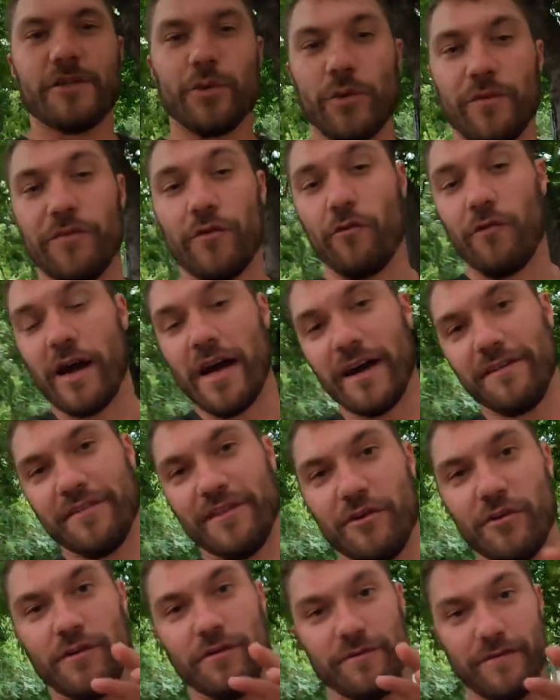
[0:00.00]
So we've
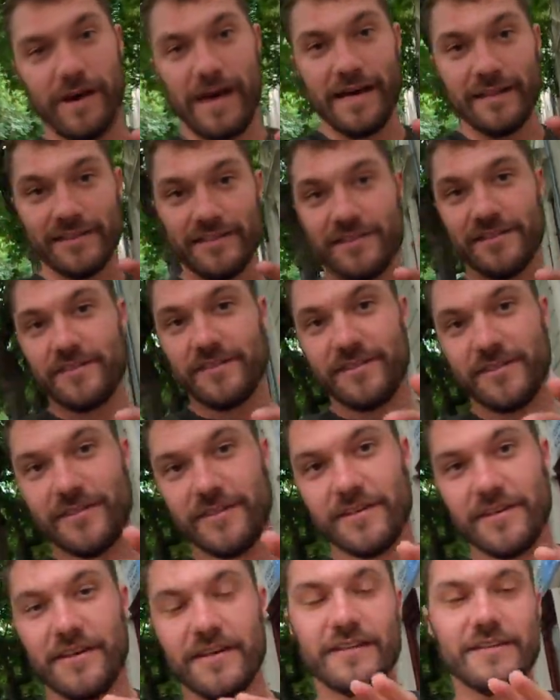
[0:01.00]
arrived here in Vác.
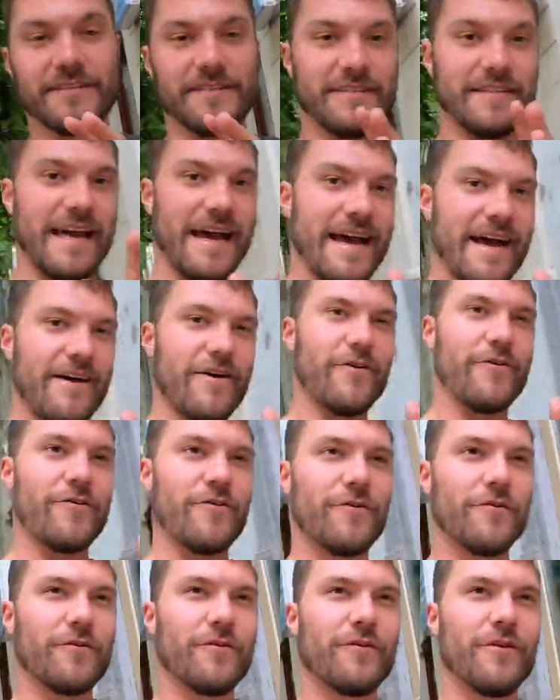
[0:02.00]
It's
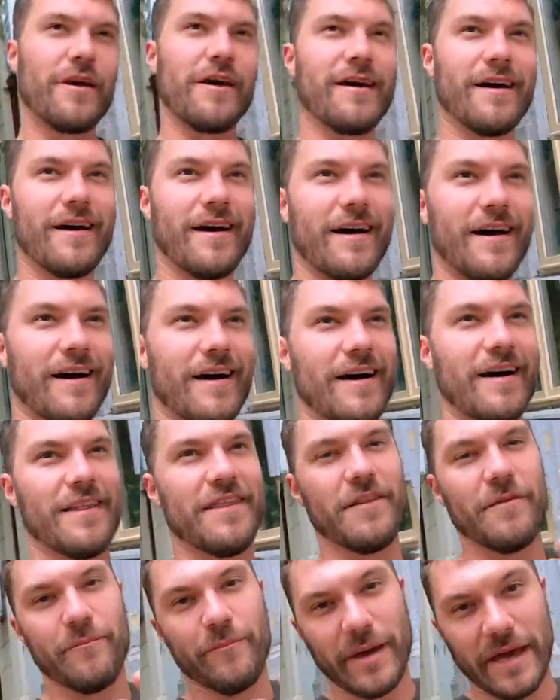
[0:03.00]
down
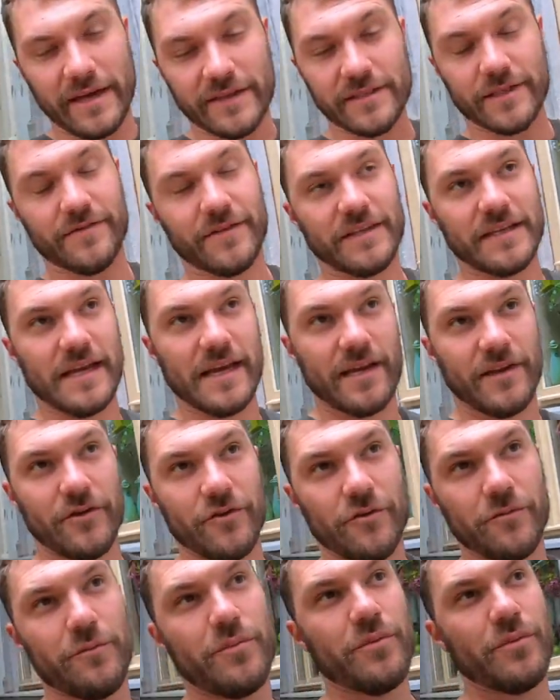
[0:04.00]
on the banks of the
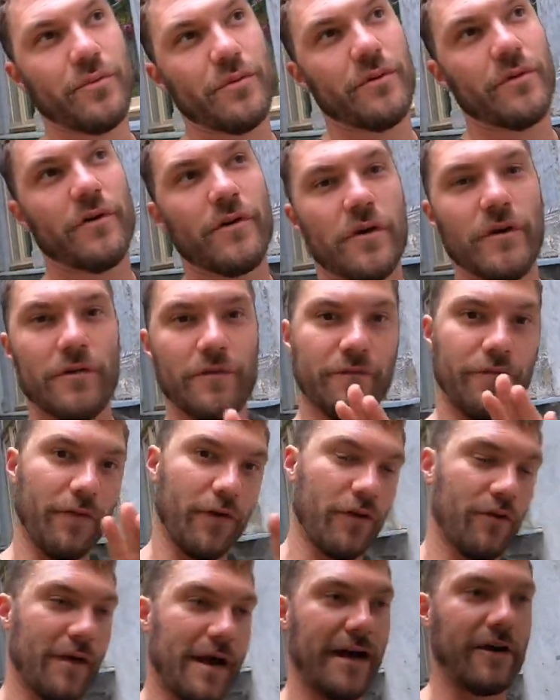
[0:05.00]
Danube,
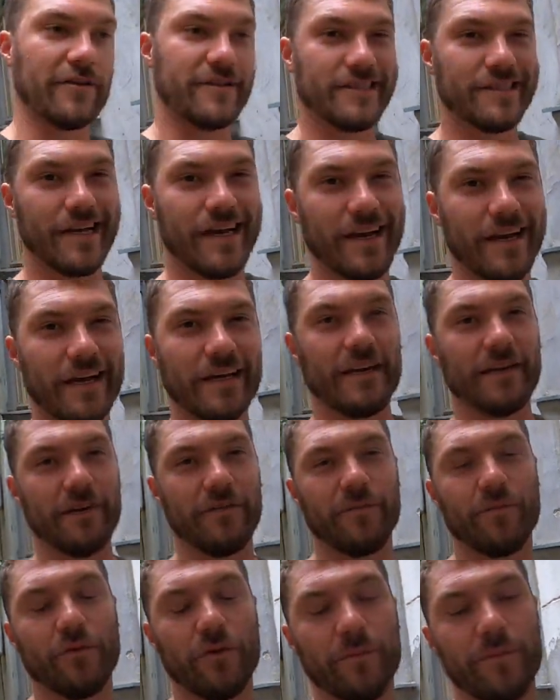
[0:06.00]
further outside
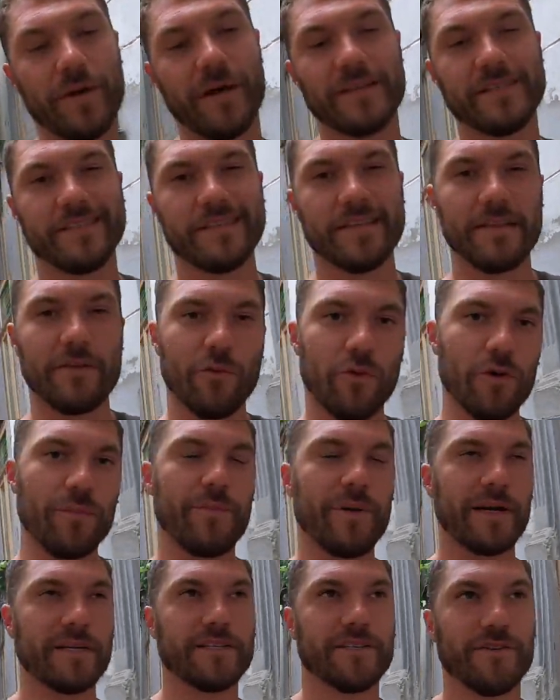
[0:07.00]
of Budapest in the
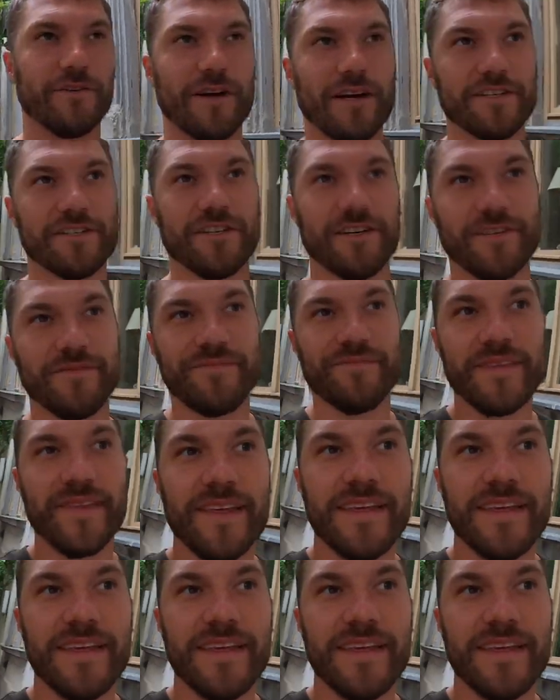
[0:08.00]
Újpest direction.